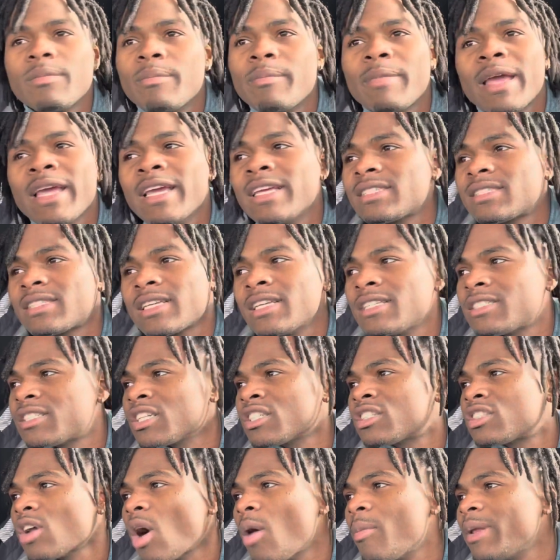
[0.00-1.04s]
it's
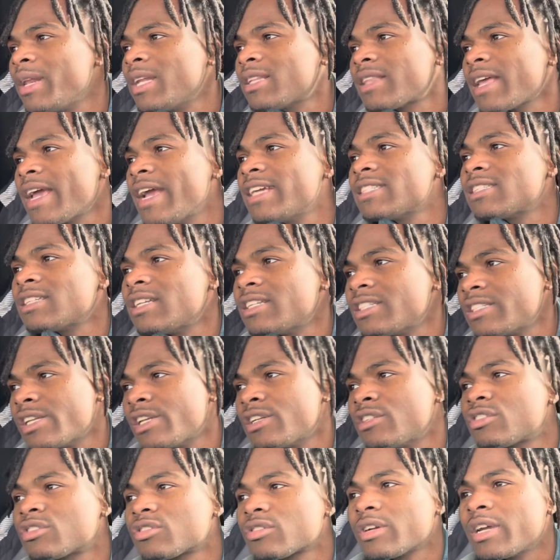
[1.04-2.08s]
just so many things in the
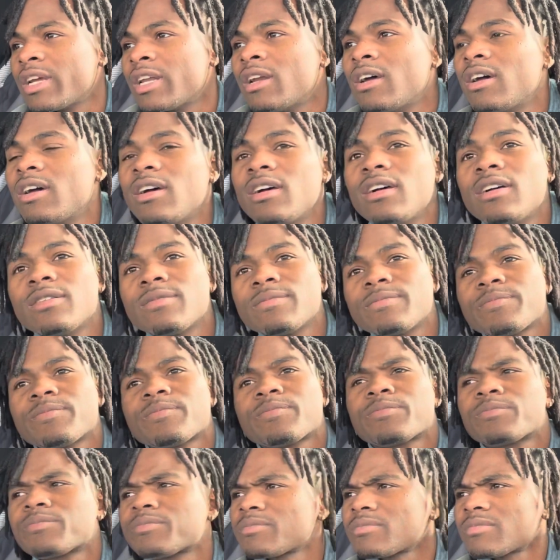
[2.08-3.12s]
industry, and
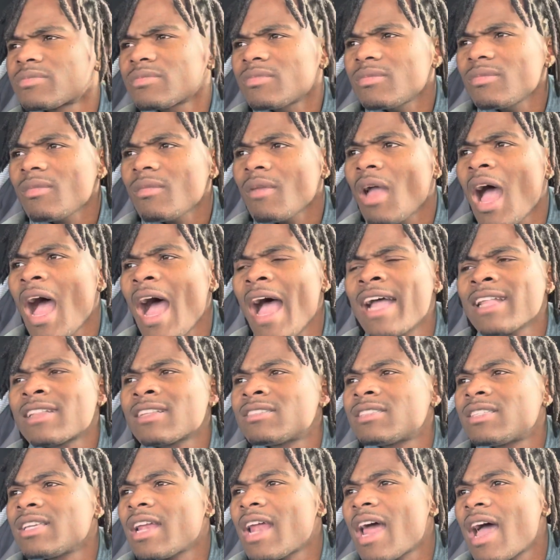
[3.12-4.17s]
I had to
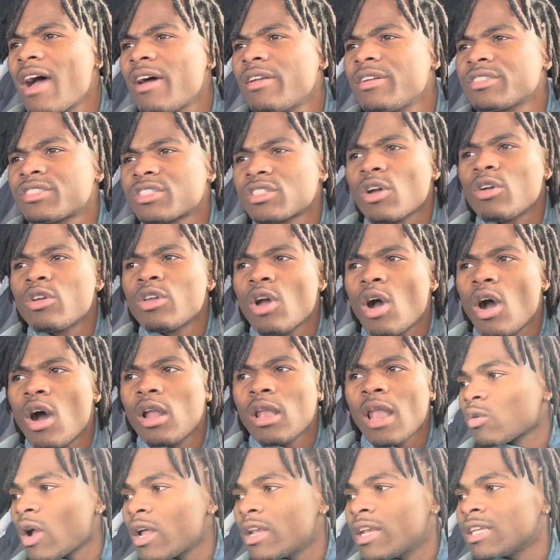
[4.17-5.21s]
sit down and show y'all,
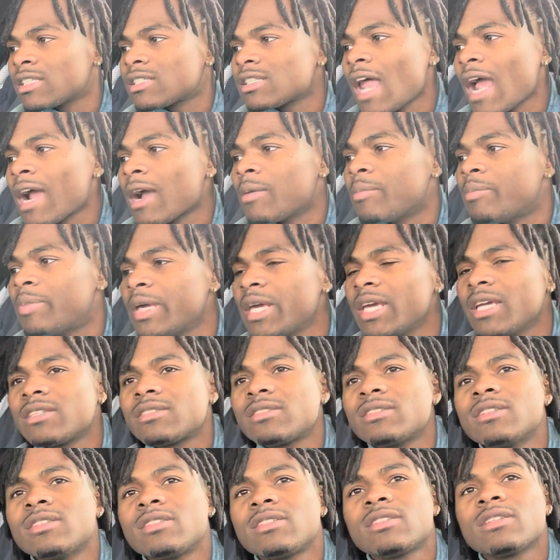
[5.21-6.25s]
run this like a
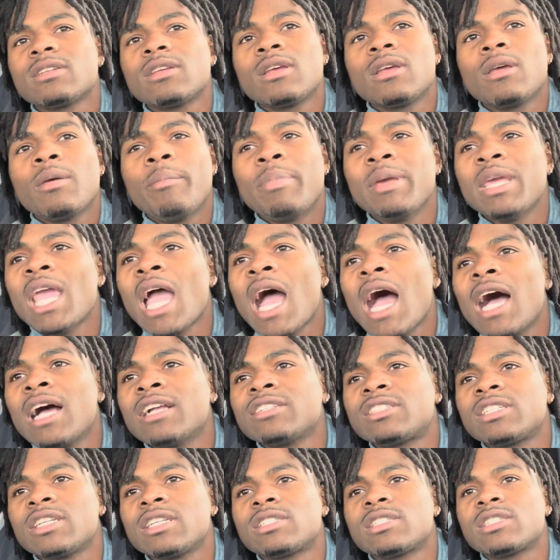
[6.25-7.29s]
business. Beyond
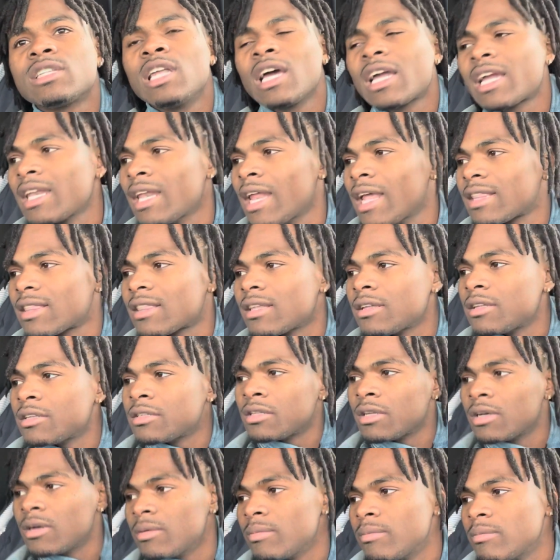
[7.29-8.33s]
just looking at
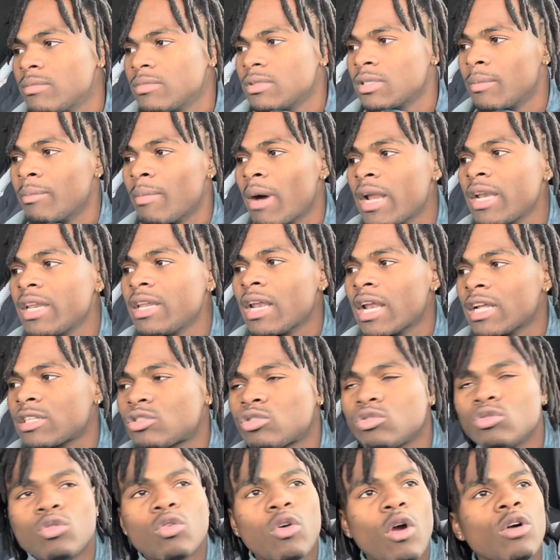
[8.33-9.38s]
the money that
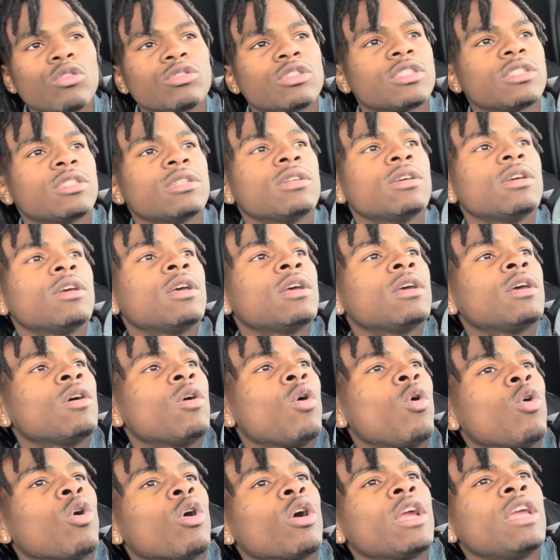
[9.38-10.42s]
you grossing,
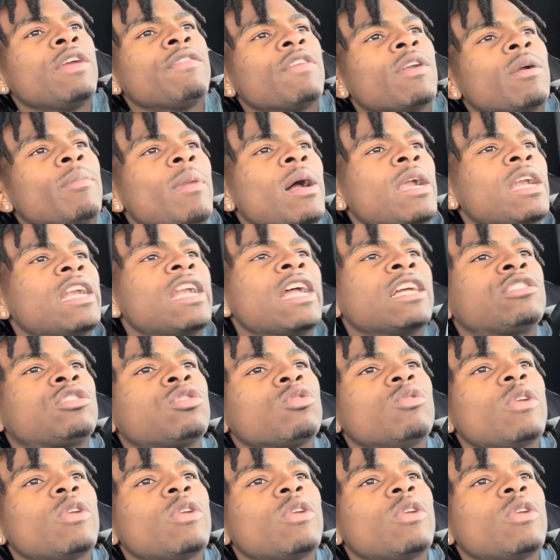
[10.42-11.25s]
or even the money that you